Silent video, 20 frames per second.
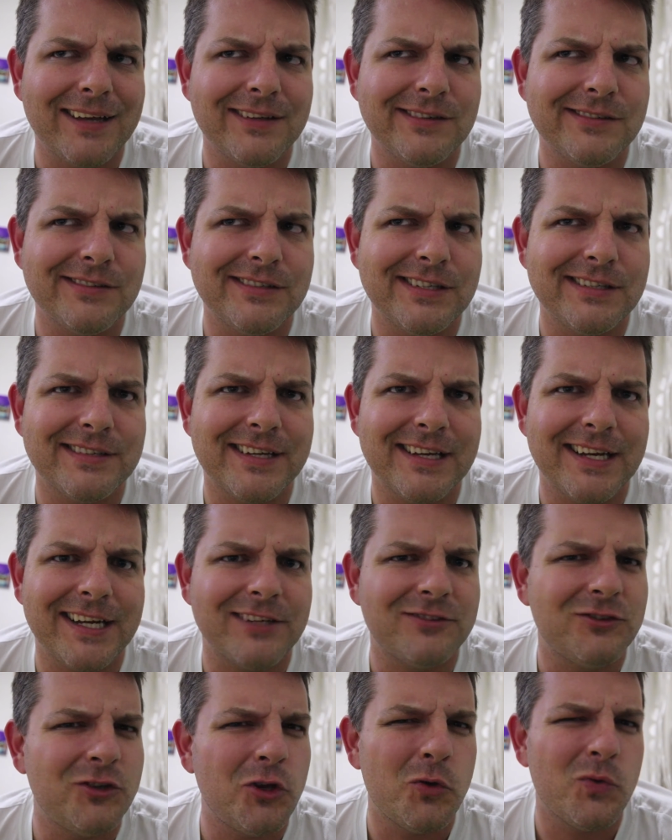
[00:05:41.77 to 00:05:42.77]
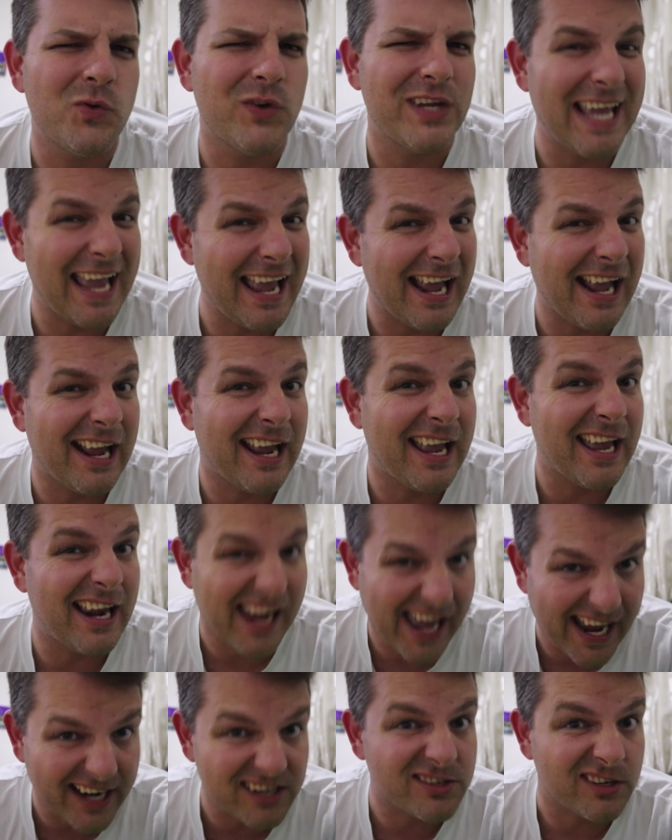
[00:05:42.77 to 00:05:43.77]
And she's getting a 2 gig
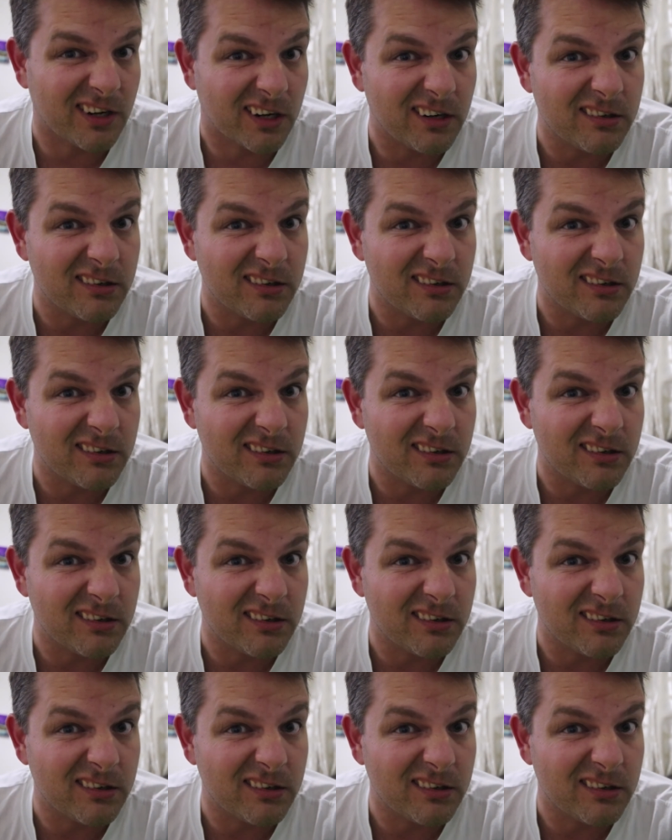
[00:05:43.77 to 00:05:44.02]
connection.